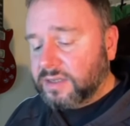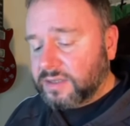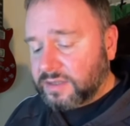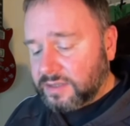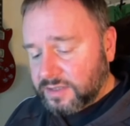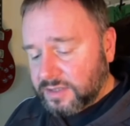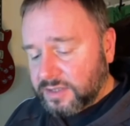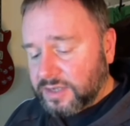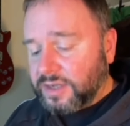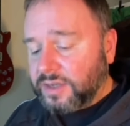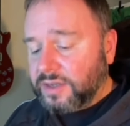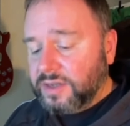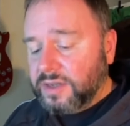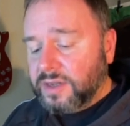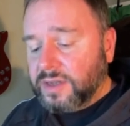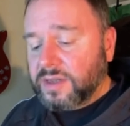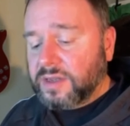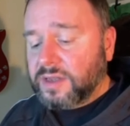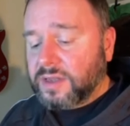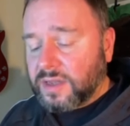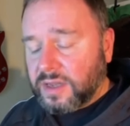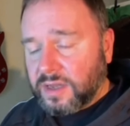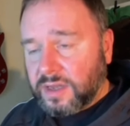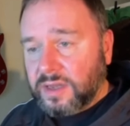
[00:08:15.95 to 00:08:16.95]
D,
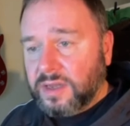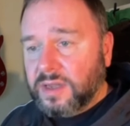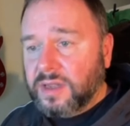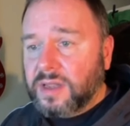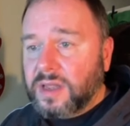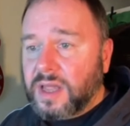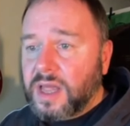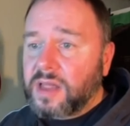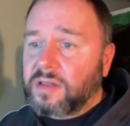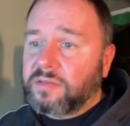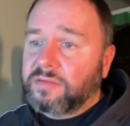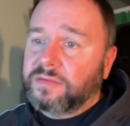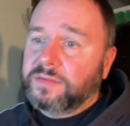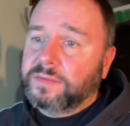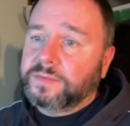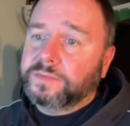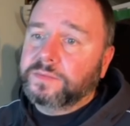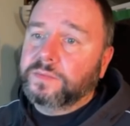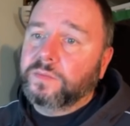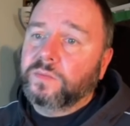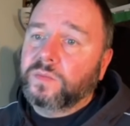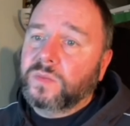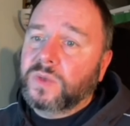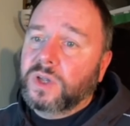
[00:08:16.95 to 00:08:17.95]
E, F.
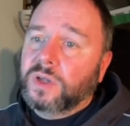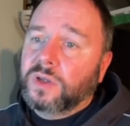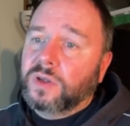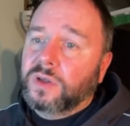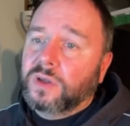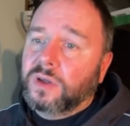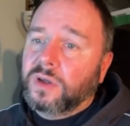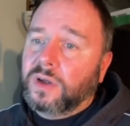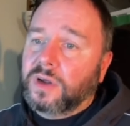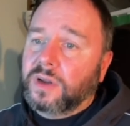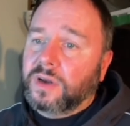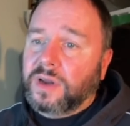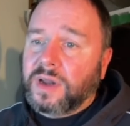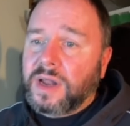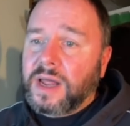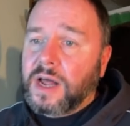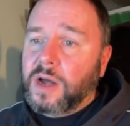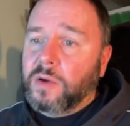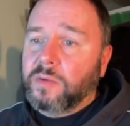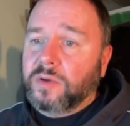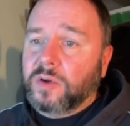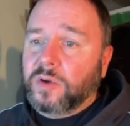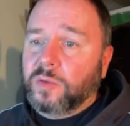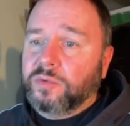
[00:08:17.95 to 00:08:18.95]
All right, now we've
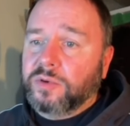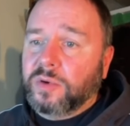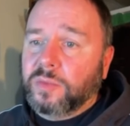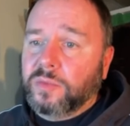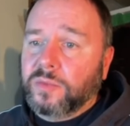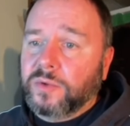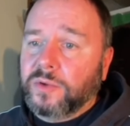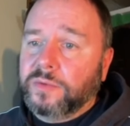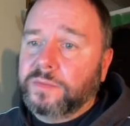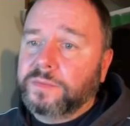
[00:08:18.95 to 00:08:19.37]
got a problem though.